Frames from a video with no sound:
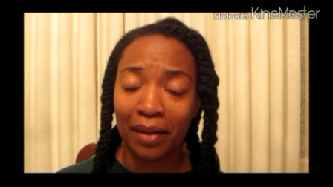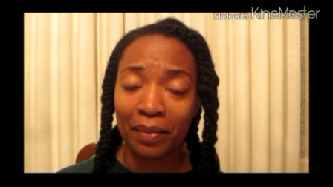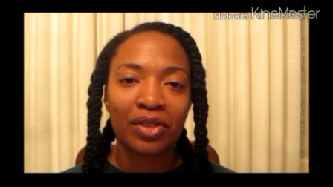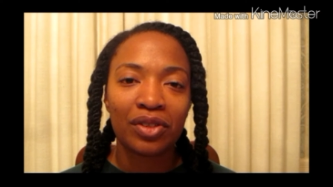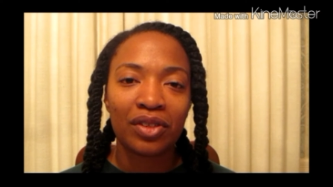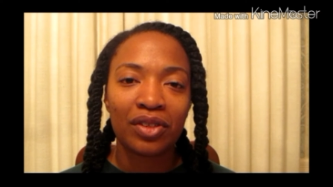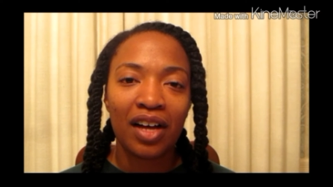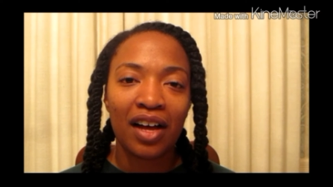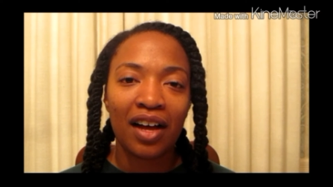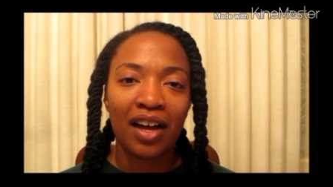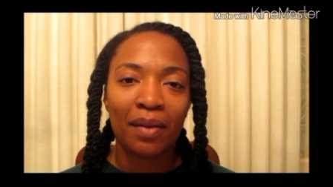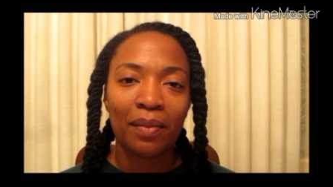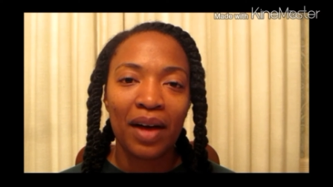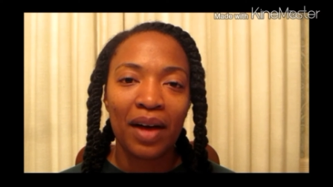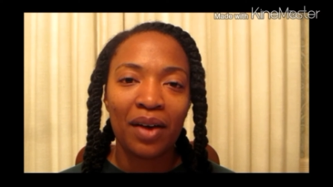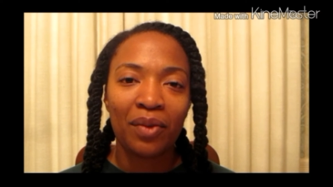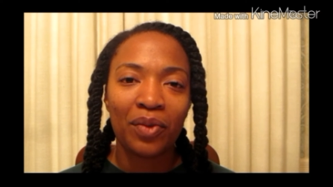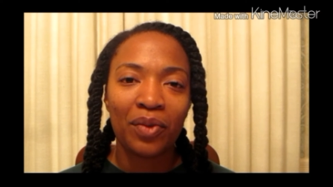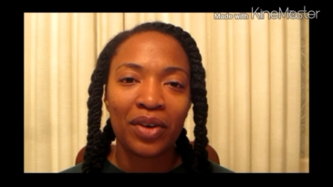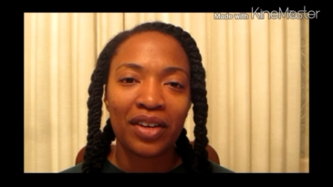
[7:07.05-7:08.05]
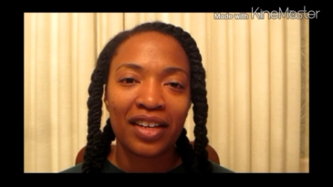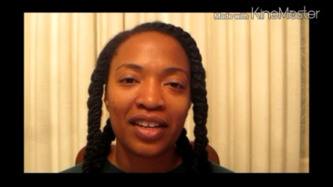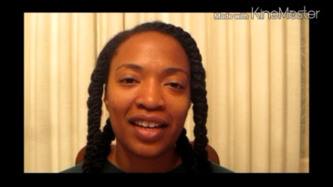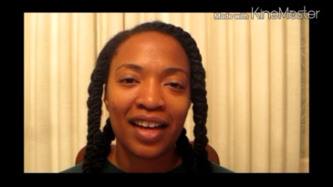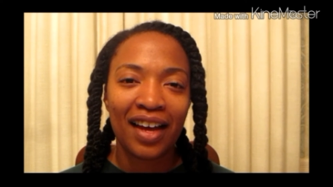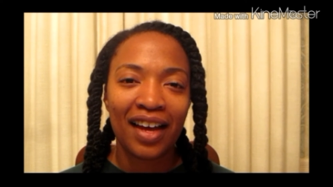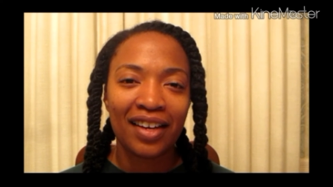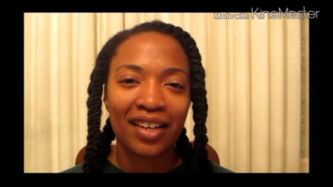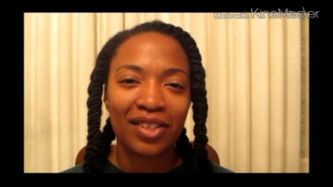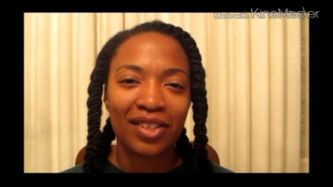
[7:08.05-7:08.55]
Um, I want to
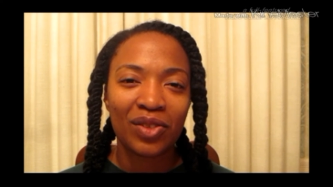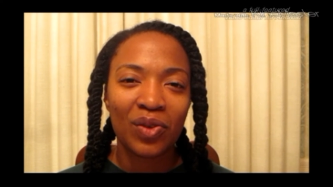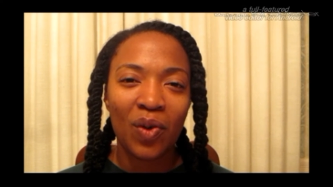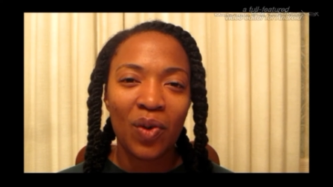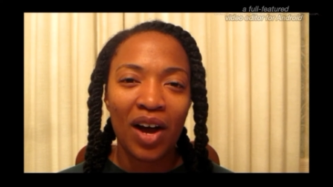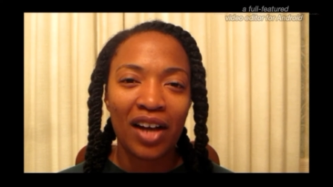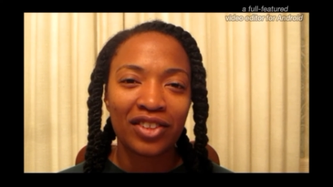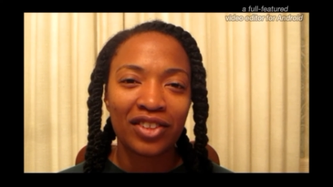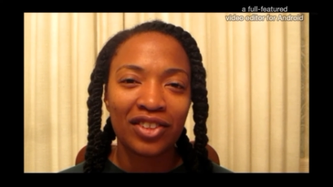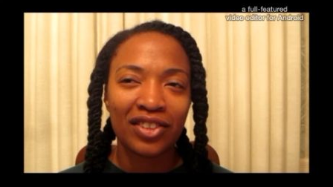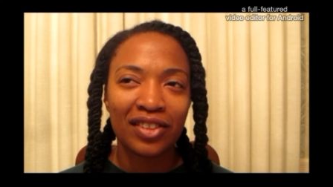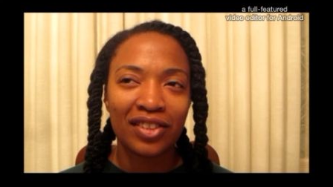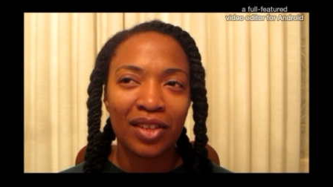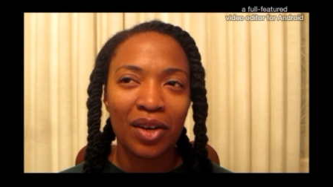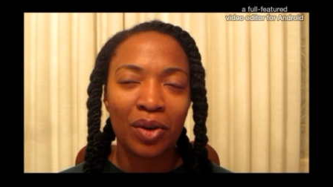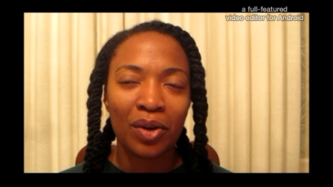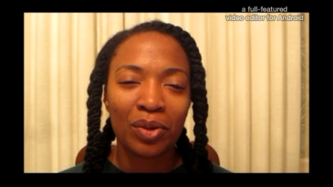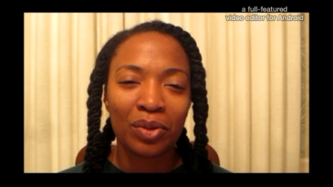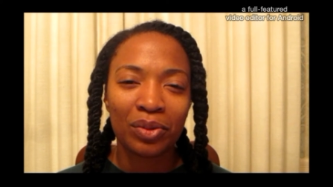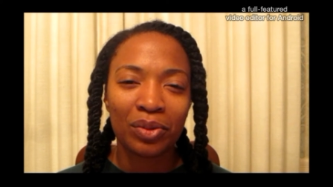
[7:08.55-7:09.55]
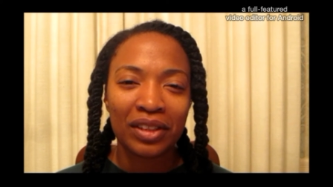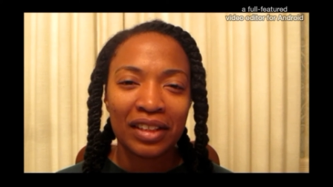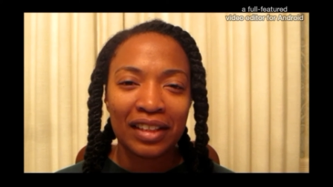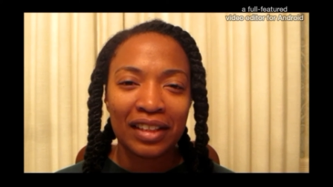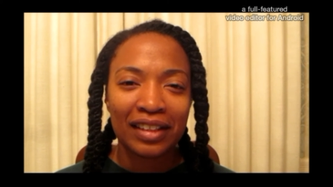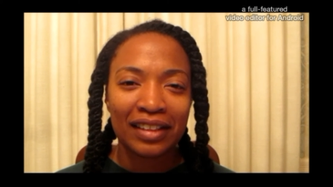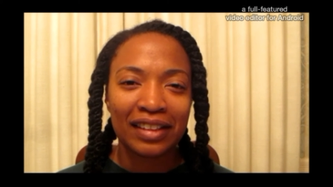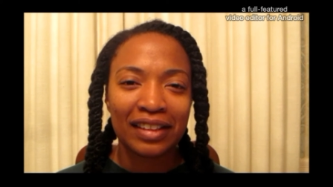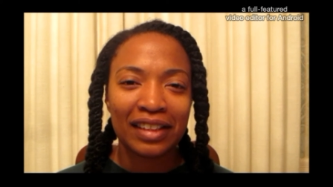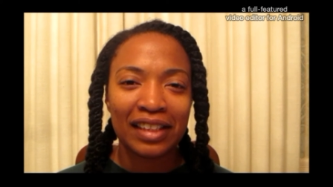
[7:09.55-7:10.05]
kind of squash this whole
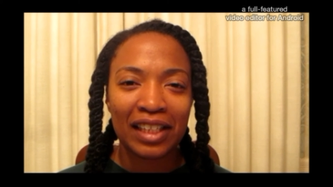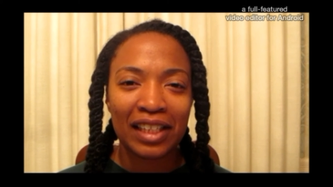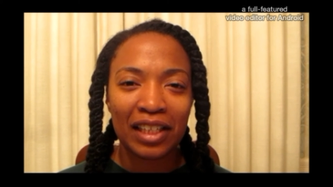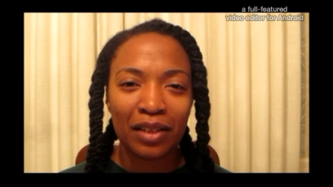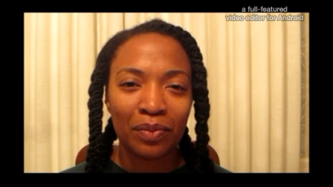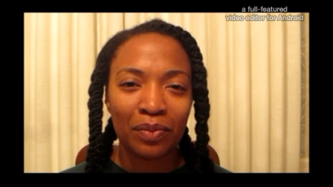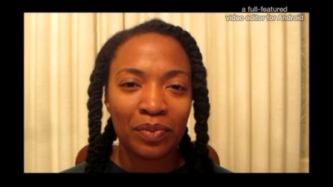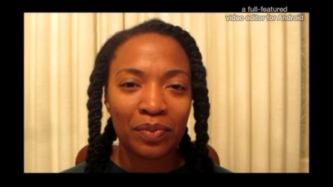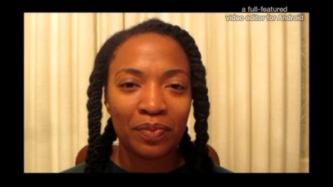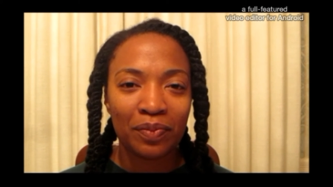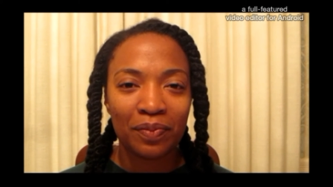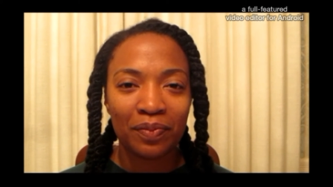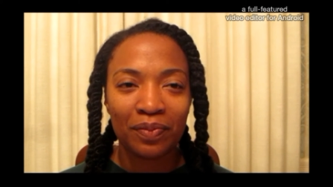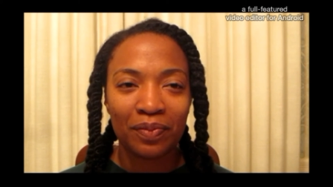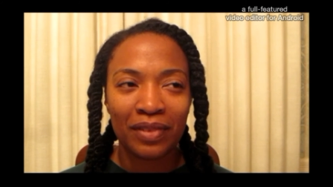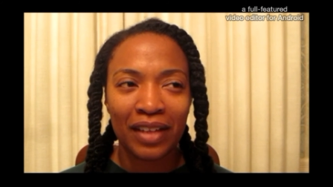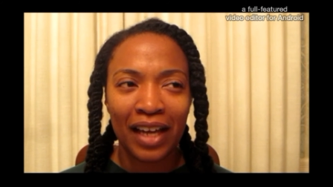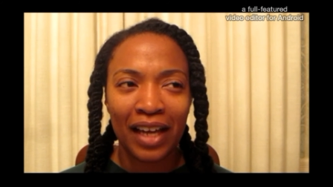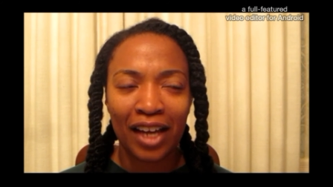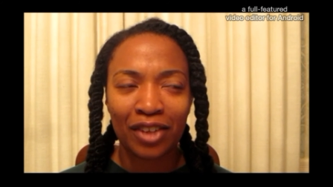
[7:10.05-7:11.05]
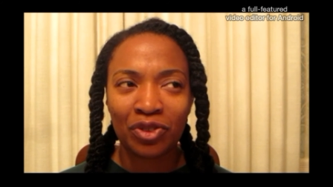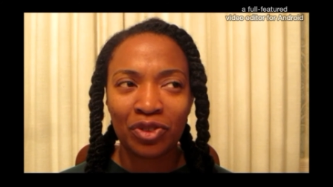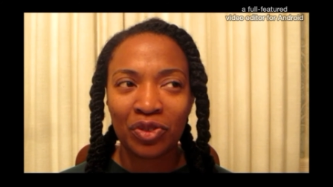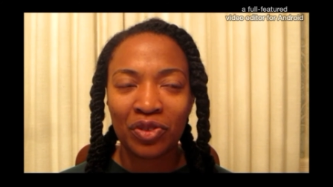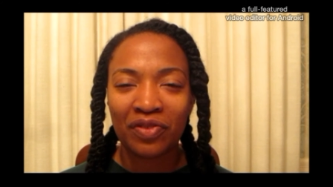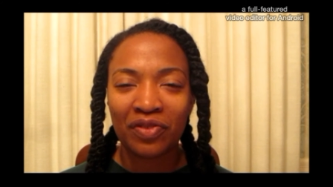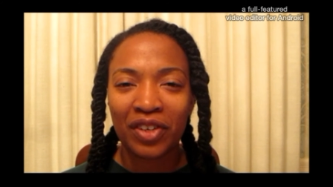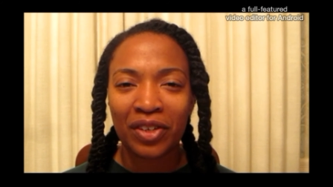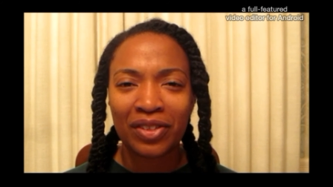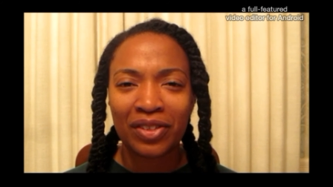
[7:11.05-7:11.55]
team
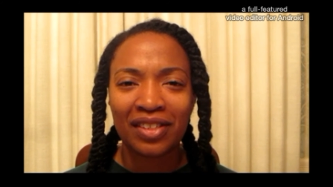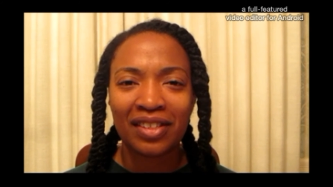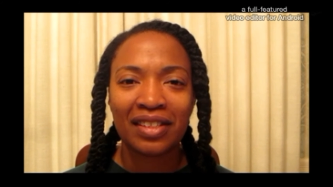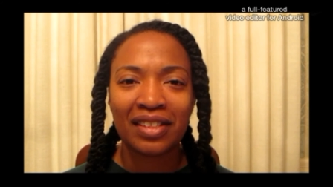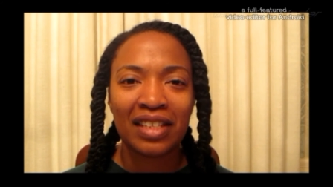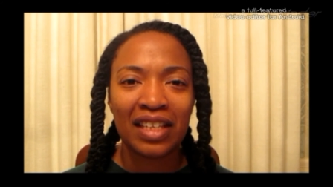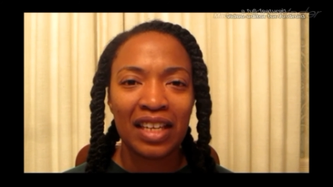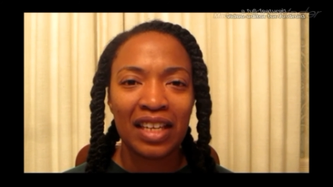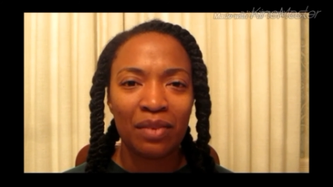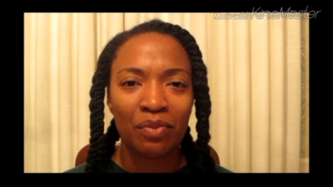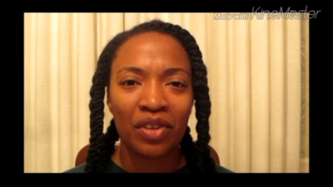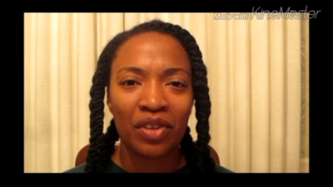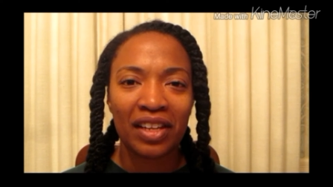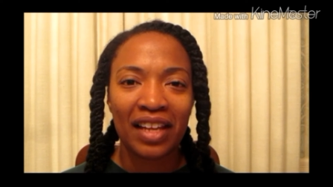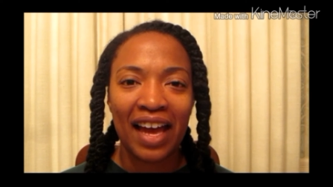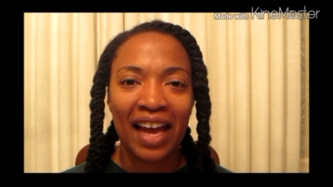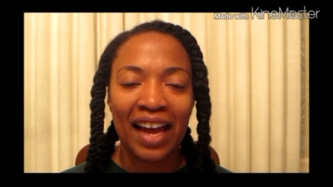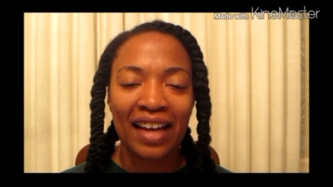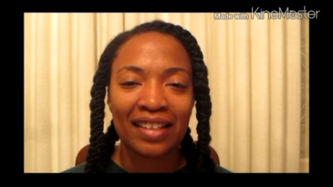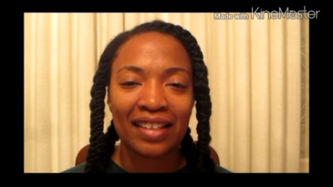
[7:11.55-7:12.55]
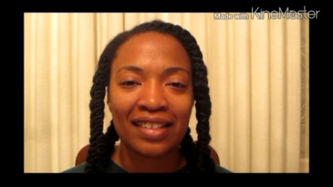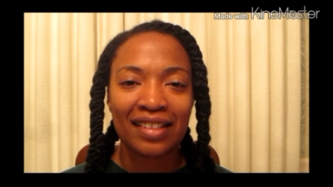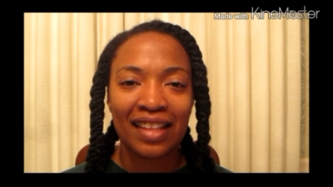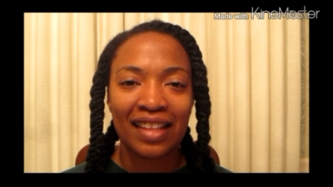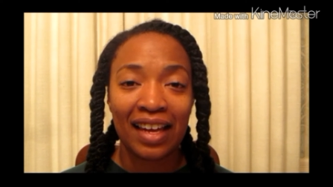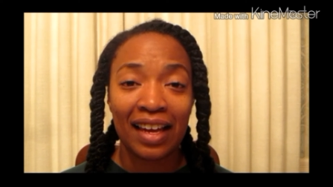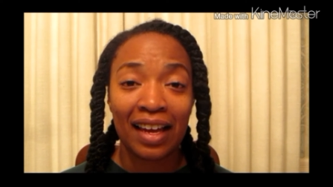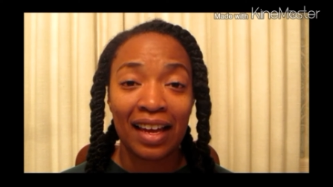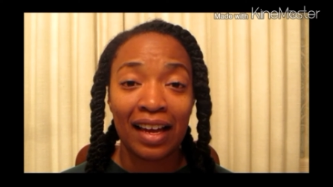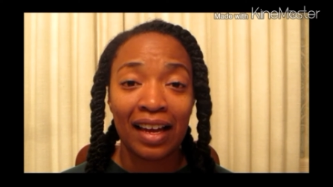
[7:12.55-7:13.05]
natural versus team relaxed
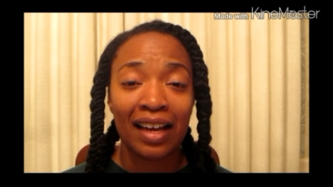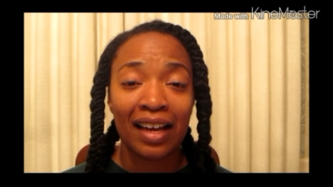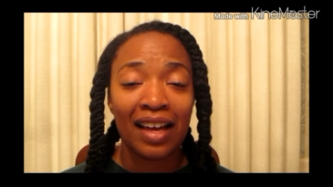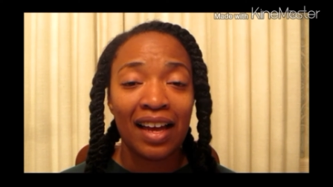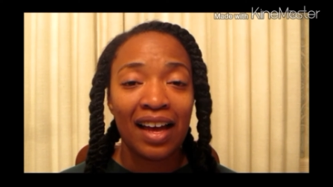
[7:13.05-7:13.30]
thing.